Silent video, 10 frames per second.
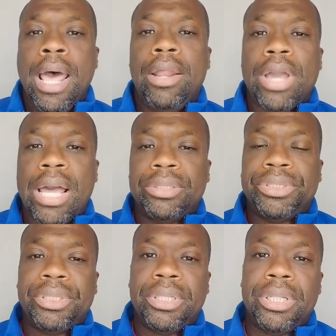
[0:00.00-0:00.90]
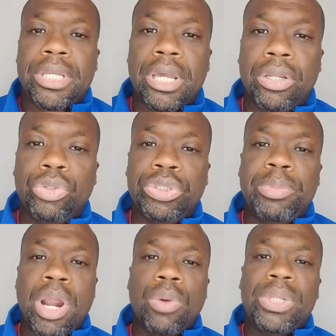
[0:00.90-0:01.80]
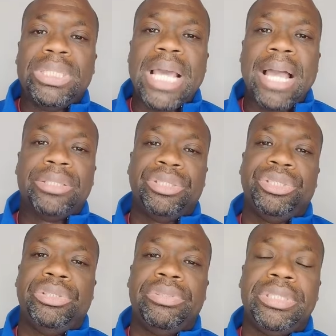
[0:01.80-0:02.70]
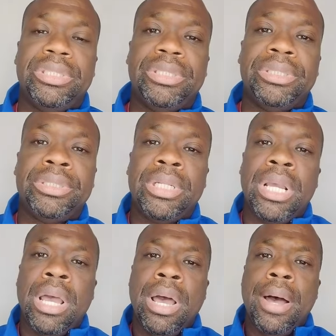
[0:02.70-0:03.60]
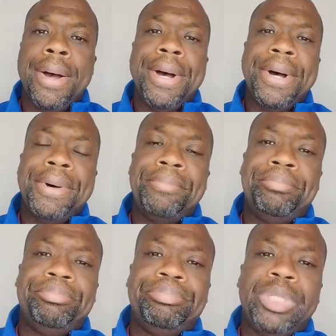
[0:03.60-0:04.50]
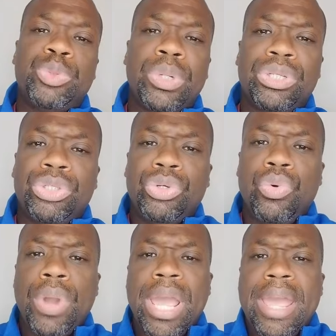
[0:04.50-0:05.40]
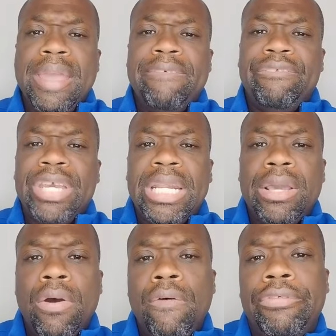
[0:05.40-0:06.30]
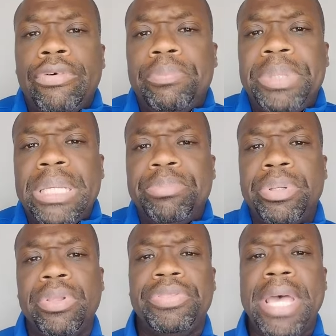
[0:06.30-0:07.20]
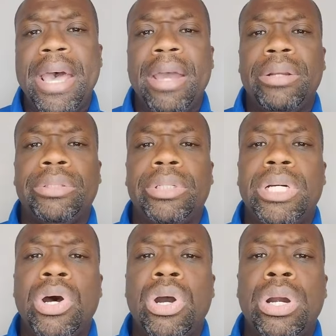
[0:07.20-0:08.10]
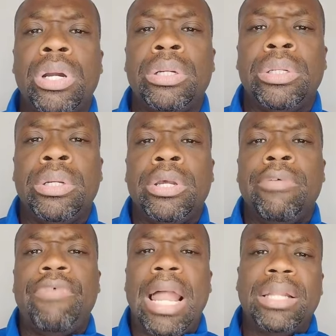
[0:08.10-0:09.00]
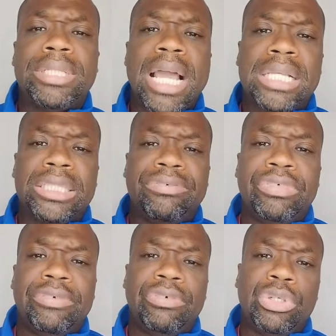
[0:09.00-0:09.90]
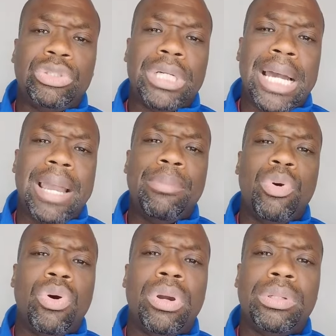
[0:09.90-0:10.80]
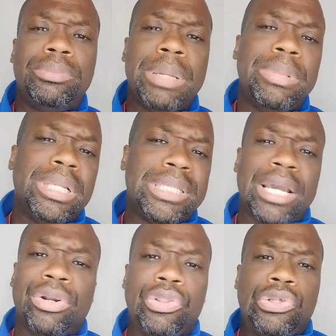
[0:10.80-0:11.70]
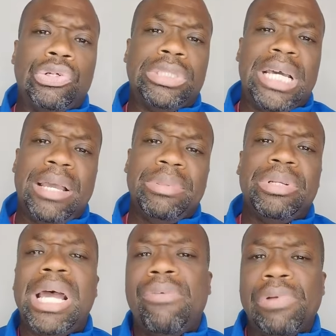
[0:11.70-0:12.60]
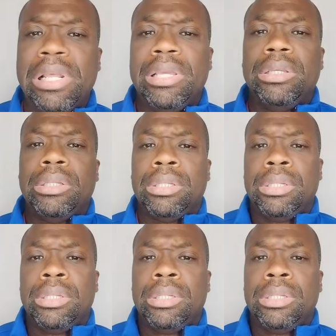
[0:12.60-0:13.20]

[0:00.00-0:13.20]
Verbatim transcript: Hello guys, Kolonji Murray with Tax Assurances. Um, just want to do a video for people that are filing taxes for the first time or maybe the second or third time. They're not really